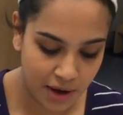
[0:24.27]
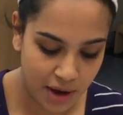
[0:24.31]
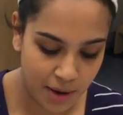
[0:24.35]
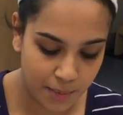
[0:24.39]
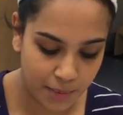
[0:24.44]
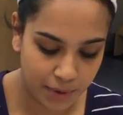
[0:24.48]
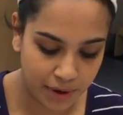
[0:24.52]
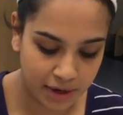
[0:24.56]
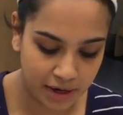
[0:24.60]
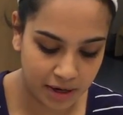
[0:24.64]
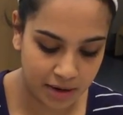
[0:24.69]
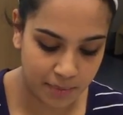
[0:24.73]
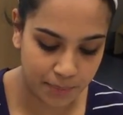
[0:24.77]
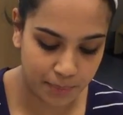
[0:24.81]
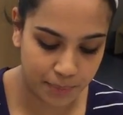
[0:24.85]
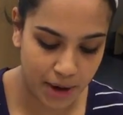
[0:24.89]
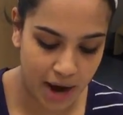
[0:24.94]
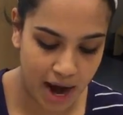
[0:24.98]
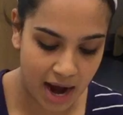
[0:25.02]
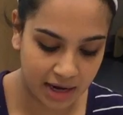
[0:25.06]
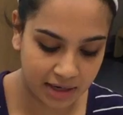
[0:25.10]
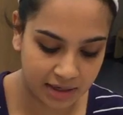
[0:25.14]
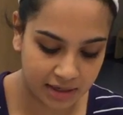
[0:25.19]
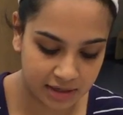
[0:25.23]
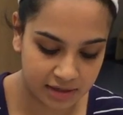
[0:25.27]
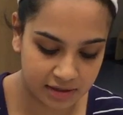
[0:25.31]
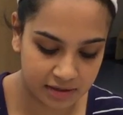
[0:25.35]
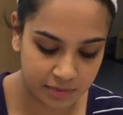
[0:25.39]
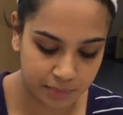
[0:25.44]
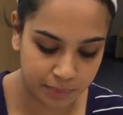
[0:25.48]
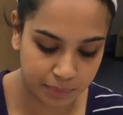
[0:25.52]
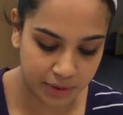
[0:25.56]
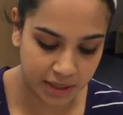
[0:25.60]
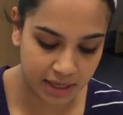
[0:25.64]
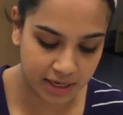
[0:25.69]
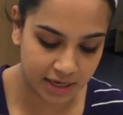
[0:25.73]
We're going to practice
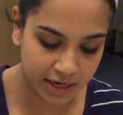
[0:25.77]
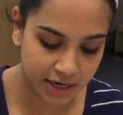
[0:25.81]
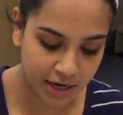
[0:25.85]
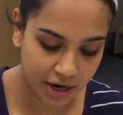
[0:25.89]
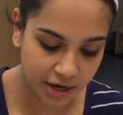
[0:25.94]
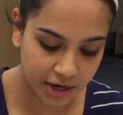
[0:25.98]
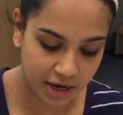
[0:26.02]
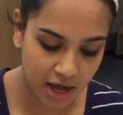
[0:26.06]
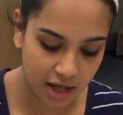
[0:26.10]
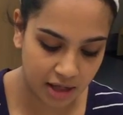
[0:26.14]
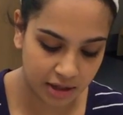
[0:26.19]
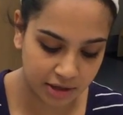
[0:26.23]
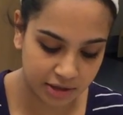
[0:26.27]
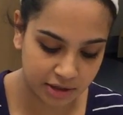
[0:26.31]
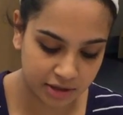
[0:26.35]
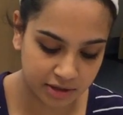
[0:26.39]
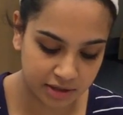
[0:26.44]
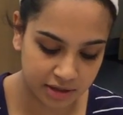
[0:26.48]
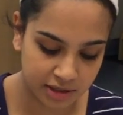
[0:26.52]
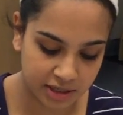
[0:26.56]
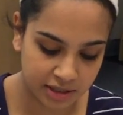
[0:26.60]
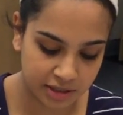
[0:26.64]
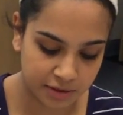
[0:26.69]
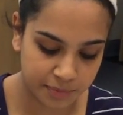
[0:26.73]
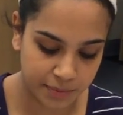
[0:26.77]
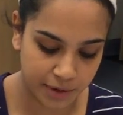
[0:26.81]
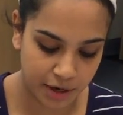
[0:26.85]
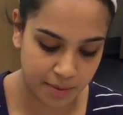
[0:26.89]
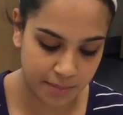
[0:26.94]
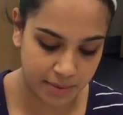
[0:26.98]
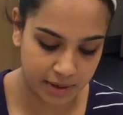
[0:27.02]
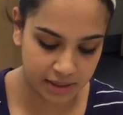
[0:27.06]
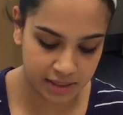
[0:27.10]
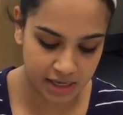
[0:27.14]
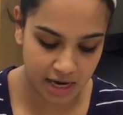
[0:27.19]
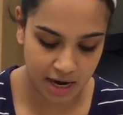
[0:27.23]
blending our colors and
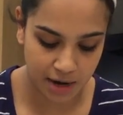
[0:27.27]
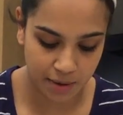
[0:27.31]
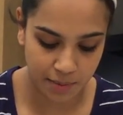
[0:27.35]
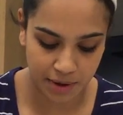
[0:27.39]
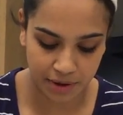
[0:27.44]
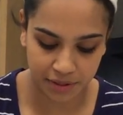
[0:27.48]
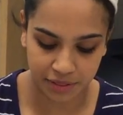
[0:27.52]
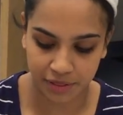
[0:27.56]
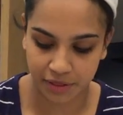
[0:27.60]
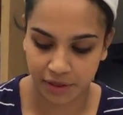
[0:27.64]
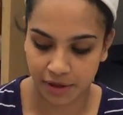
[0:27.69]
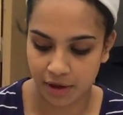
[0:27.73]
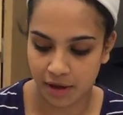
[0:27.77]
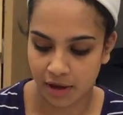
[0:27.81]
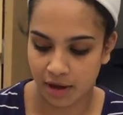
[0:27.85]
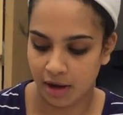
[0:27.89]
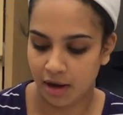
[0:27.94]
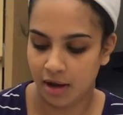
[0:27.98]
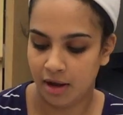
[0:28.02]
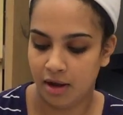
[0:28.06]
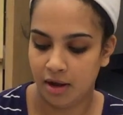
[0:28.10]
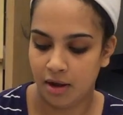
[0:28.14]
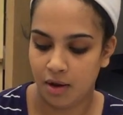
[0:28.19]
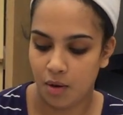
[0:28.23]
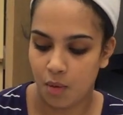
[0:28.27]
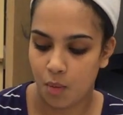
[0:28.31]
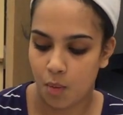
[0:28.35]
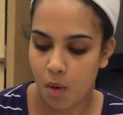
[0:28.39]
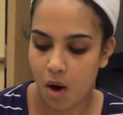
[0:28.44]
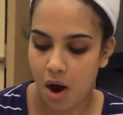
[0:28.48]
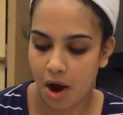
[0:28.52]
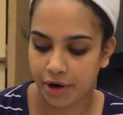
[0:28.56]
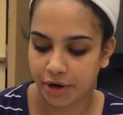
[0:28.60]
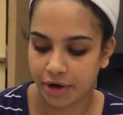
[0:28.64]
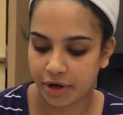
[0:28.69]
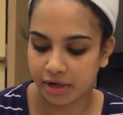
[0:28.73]
experimenting with
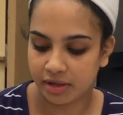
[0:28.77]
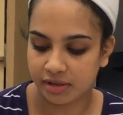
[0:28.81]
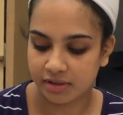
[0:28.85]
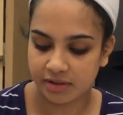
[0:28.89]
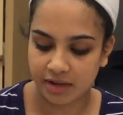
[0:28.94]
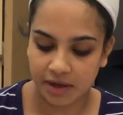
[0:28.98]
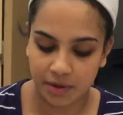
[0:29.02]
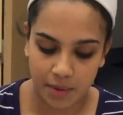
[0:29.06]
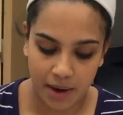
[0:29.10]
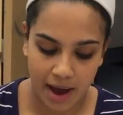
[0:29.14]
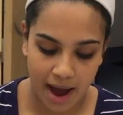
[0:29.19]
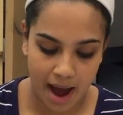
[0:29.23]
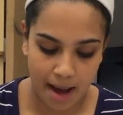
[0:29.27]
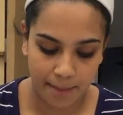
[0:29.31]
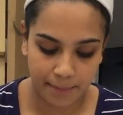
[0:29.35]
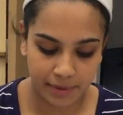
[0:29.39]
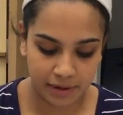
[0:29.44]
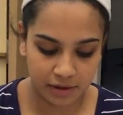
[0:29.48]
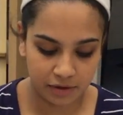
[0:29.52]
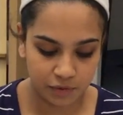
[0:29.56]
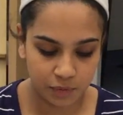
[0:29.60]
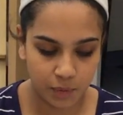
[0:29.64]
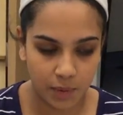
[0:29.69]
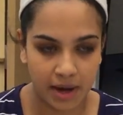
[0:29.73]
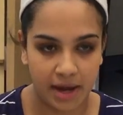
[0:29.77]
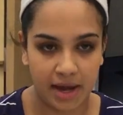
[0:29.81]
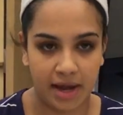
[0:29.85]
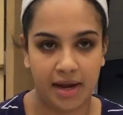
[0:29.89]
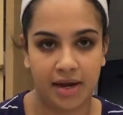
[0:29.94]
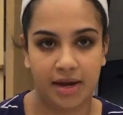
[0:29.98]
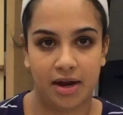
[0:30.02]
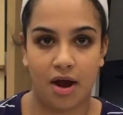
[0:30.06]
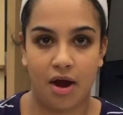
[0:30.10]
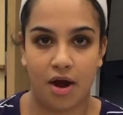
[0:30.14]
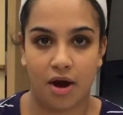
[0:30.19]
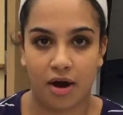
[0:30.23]
water and seeing what happens
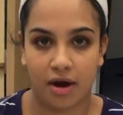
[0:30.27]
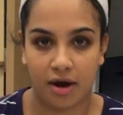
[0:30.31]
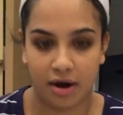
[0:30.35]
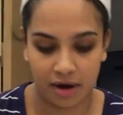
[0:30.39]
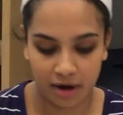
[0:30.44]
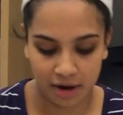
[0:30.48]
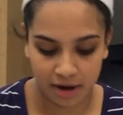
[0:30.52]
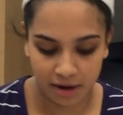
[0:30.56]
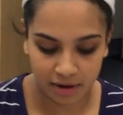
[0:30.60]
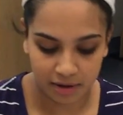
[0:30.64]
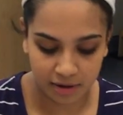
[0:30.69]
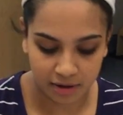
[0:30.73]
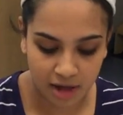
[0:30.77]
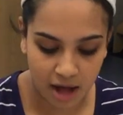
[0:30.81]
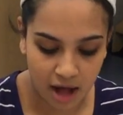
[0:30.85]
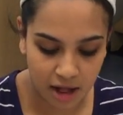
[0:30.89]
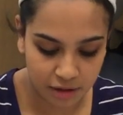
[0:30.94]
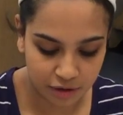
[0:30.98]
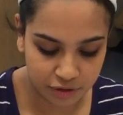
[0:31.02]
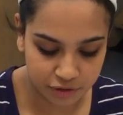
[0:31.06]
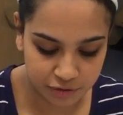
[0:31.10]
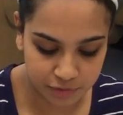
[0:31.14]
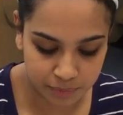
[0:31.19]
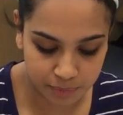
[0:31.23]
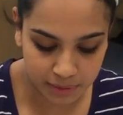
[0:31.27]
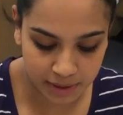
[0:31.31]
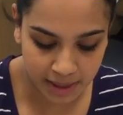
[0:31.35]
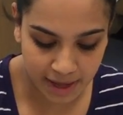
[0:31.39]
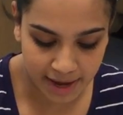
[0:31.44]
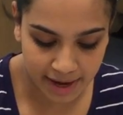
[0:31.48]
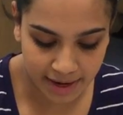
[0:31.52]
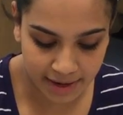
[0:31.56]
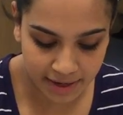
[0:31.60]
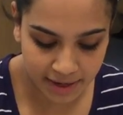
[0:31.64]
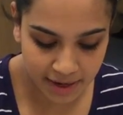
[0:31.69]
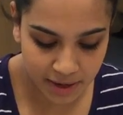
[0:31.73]
when our colors
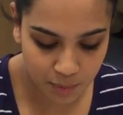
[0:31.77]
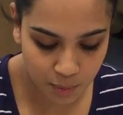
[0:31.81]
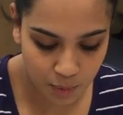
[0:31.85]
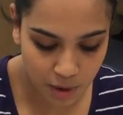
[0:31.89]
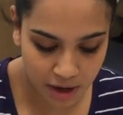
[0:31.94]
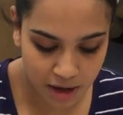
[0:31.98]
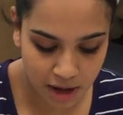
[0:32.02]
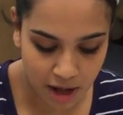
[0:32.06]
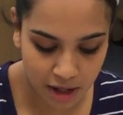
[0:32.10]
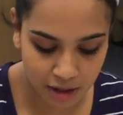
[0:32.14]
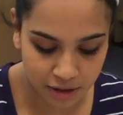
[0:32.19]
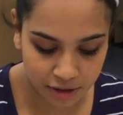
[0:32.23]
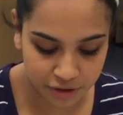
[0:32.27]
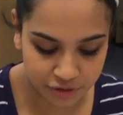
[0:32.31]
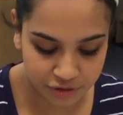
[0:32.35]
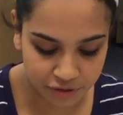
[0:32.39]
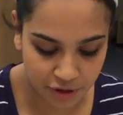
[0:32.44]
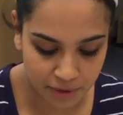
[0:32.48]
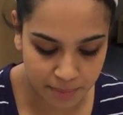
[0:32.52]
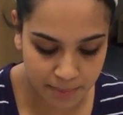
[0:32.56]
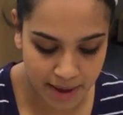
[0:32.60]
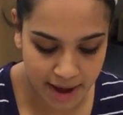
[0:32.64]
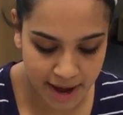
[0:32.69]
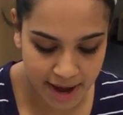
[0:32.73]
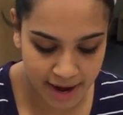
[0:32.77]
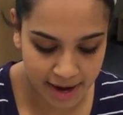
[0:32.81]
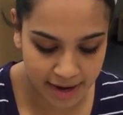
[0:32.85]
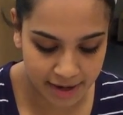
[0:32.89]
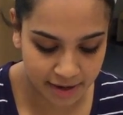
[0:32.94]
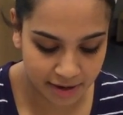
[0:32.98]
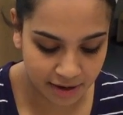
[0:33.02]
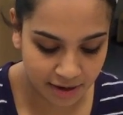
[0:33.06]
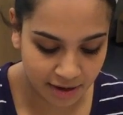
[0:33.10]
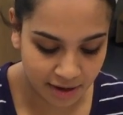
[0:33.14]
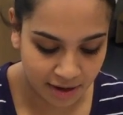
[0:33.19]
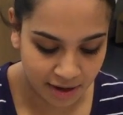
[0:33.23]
blend and what colors are
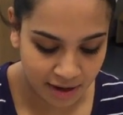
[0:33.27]
made.